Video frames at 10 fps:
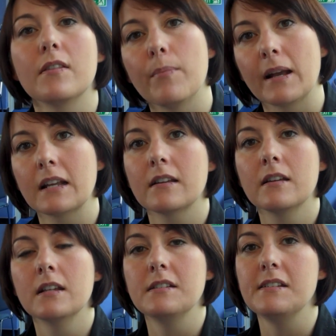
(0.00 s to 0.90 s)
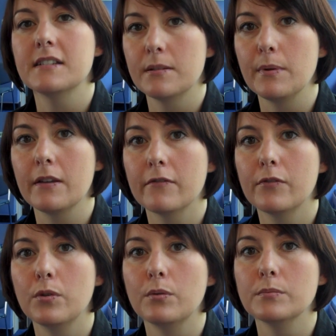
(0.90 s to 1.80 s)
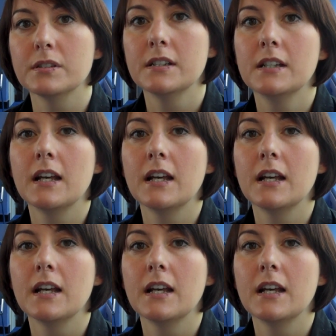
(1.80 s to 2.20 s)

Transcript: the bank needs to be informed,